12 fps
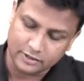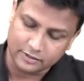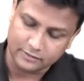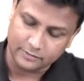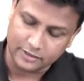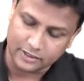
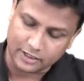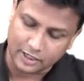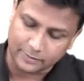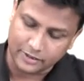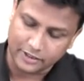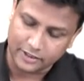here will be the
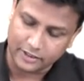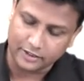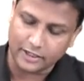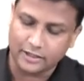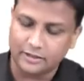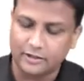
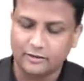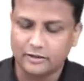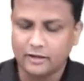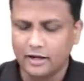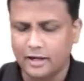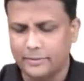capitate and then
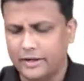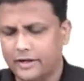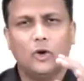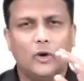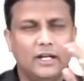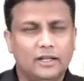the
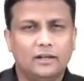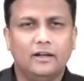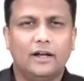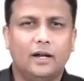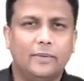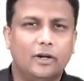hamate. Now in the
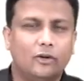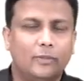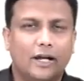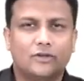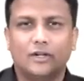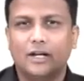hamate you will
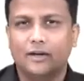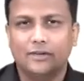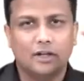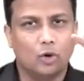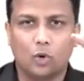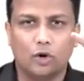be actually
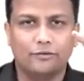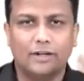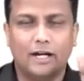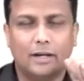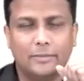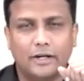having the hook of
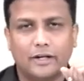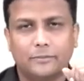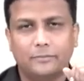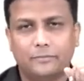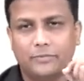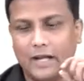the hamate
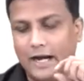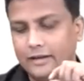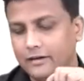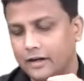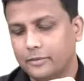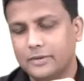
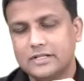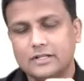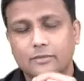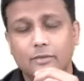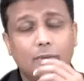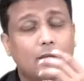and the
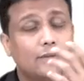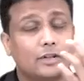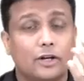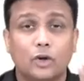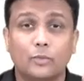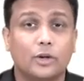trapezium will be having
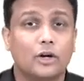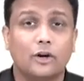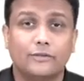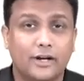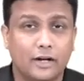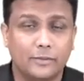the tubercle
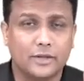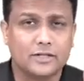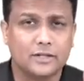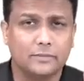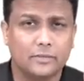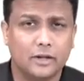of the
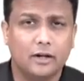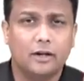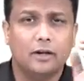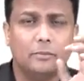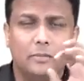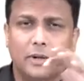trapezium.
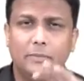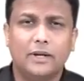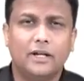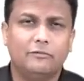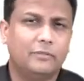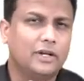But
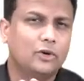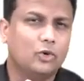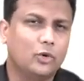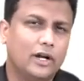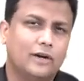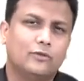believe me, you
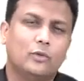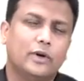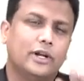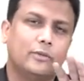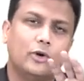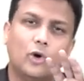don't have to
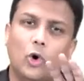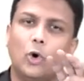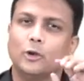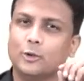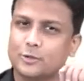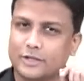worry about
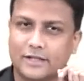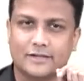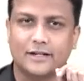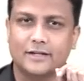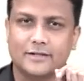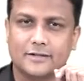all those things
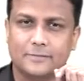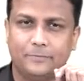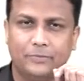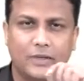guys.